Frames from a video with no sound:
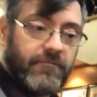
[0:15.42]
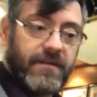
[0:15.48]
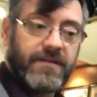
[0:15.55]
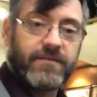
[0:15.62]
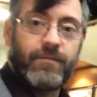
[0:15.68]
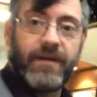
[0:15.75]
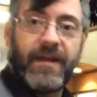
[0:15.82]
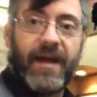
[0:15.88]
out
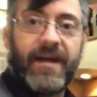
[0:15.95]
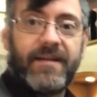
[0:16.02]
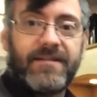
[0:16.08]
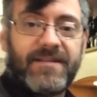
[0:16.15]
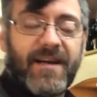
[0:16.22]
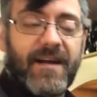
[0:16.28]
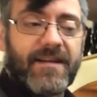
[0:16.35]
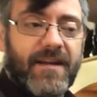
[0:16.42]
this weekend,
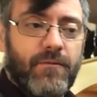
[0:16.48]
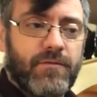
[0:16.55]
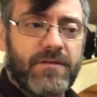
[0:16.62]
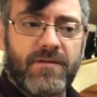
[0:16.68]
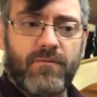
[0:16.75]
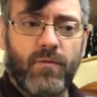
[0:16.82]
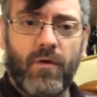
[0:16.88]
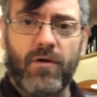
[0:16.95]
Saturday was
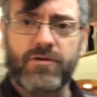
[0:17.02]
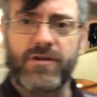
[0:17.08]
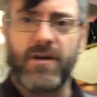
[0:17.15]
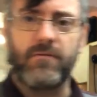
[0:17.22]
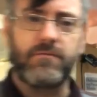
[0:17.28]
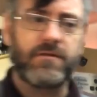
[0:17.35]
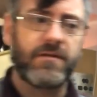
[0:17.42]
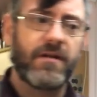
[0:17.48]
a
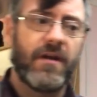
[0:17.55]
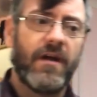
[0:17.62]
washout,